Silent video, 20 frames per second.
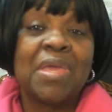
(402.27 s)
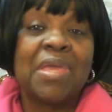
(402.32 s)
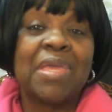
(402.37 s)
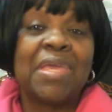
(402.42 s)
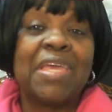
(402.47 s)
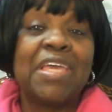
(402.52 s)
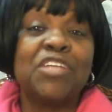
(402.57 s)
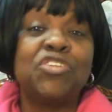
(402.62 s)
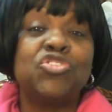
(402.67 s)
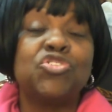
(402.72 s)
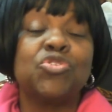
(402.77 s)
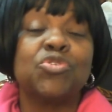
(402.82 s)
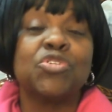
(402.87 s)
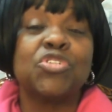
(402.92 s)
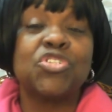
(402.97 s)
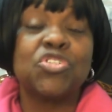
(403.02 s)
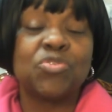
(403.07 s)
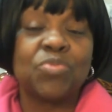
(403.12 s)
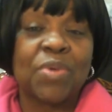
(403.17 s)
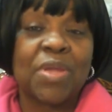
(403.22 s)
get your
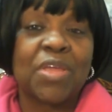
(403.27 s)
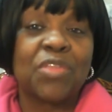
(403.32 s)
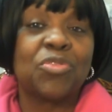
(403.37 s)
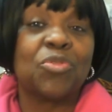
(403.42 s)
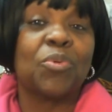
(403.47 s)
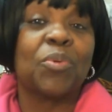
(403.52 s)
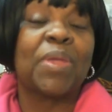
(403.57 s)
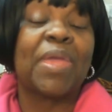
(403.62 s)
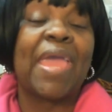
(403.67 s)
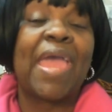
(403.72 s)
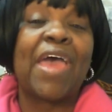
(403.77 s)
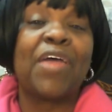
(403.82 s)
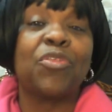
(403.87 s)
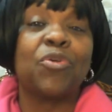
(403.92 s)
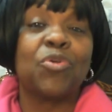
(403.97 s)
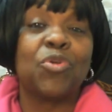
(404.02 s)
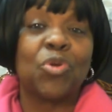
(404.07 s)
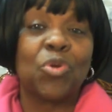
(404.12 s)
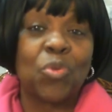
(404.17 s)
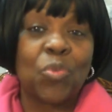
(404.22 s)
strength or
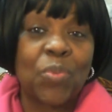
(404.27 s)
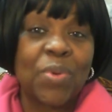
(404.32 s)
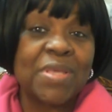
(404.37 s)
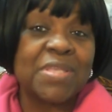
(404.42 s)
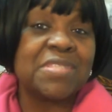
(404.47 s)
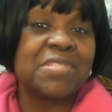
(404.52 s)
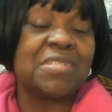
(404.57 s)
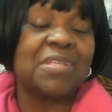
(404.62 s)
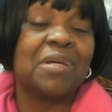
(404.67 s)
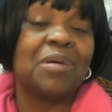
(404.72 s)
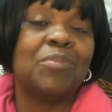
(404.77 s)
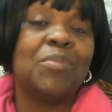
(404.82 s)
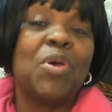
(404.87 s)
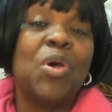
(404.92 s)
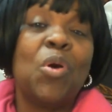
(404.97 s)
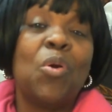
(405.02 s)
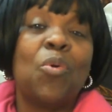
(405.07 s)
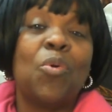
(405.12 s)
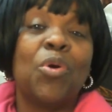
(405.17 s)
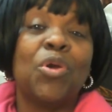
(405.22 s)
gather your wisdom,
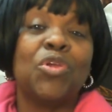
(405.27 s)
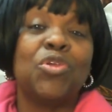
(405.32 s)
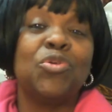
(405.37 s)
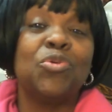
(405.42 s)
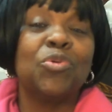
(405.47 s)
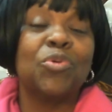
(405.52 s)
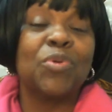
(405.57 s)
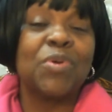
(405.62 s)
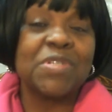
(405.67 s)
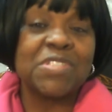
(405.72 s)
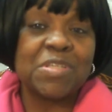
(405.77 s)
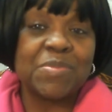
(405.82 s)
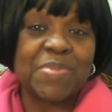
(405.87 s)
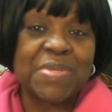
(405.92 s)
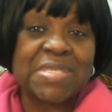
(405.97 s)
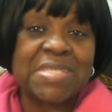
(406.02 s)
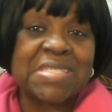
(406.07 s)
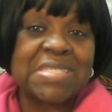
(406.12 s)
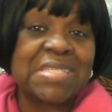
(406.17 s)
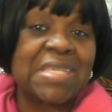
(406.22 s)
or you're going to
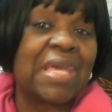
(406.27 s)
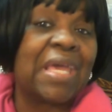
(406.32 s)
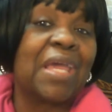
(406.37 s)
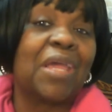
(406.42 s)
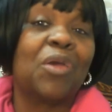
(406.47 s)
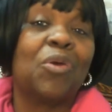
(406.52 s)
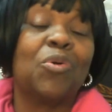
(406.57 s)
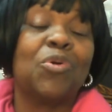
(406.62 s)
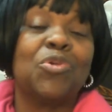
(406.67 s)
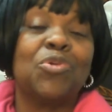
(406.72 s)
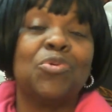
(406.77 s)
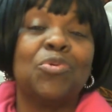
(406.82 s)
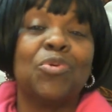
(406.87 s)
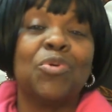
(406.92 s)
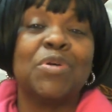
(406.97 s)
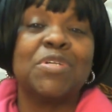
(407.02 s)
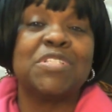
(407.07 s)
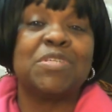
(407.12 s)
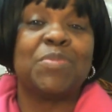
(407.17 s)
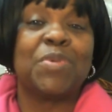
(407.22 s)
be sick, or you're
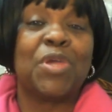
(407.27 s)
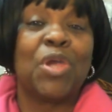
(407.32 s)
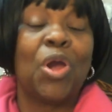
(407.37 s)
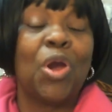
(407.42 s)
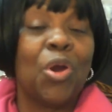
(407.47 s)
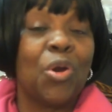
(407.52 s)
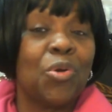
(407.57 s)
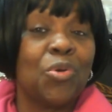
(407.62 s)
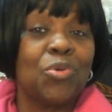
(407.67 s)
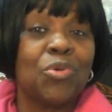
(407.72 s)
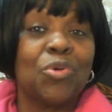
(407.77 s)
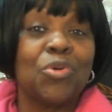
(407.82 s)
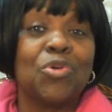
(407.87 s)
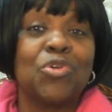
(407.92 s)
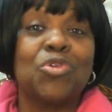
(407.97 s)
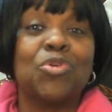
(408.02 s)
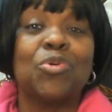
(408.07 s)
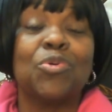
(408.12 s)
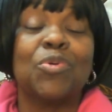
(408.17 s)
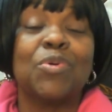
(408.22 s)
going to be hurt, or
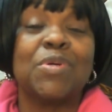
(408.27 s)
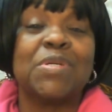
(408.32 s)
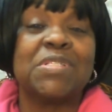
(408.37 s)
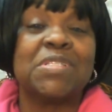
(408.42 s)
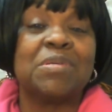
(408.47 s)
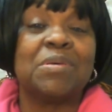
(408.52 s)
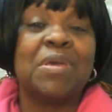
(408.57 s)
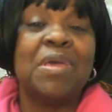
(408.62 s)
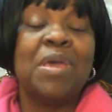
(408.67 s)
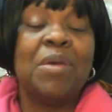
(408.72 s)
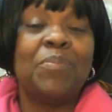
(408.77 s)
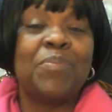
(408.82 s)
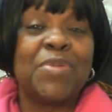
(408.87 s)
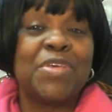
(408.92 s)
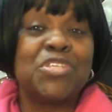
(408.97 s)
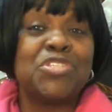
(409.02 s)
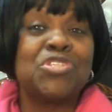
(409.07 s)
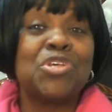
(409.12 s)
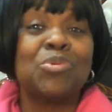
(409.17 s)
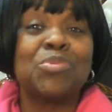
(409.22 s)
you're going to
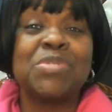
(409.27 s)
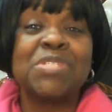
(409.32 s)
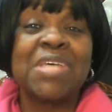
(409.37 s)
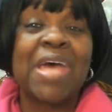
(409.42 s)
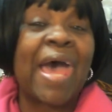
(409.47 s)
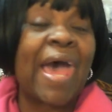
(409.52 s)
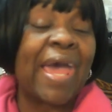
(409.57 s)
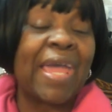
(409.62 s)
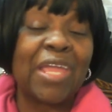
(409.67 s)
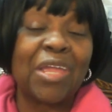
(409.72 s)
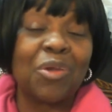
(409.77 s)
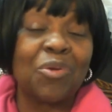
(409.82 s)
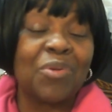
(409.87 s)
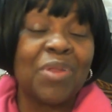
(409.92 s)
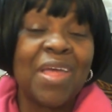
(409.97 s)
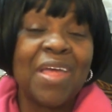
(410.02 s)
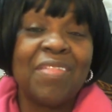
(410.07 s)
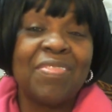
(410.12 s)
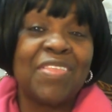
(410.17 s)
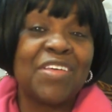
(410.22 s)
be so tired
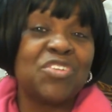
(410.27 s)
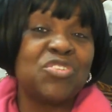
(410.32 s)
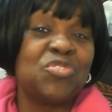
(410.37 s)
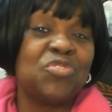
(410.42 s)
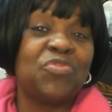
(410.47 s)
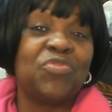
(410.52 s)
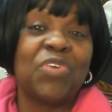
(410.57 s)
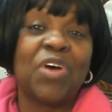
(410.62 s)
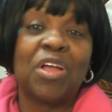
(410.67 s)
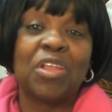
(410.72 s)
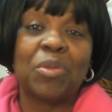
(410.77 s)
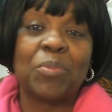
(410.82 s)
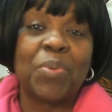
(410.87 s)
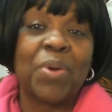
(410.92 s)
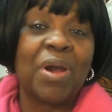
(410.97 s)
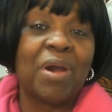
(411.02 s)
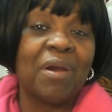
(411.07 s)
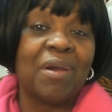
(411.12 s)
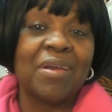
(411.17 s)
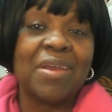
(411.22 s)
that you fall
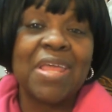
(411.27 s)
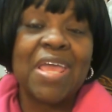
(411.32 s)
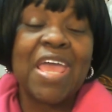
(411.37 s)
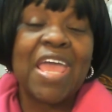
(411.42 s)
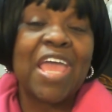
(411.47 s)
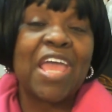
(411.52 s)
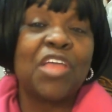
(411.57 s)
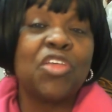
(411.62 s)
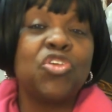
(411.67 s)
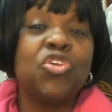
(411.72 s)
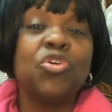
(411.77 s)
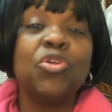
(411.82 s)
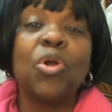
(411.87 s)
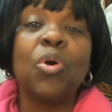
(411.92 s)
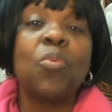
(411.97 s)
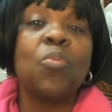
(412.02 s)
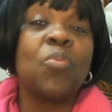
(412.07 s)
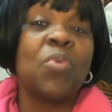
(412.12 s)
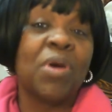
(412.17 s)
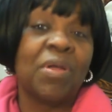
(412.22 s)
apart. And you
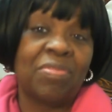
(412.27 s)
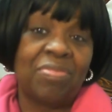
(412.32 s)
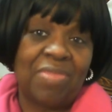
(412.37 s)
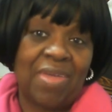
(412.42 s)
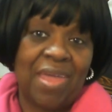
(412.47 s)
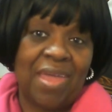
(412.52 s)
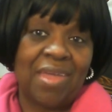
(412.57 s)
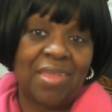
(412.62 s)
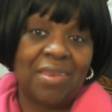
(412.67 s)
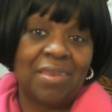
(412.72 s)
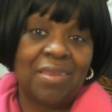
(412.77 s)
don't want that.